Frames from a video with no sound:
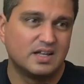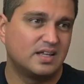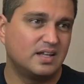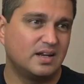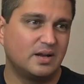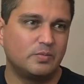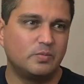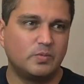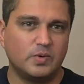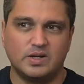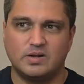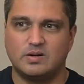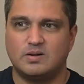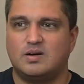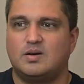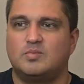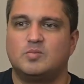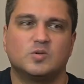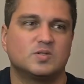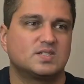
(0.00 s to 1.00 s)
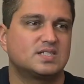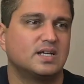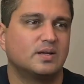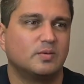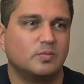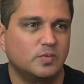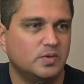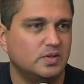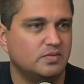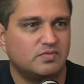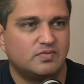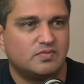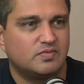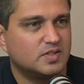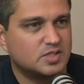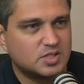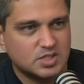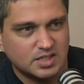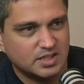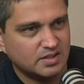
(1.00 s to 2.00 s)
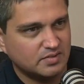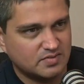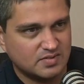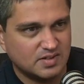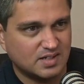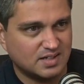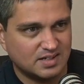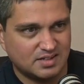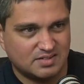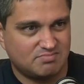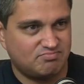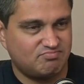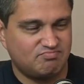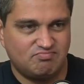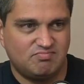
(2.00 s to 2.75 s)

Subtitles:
I'm not saying we've achieved like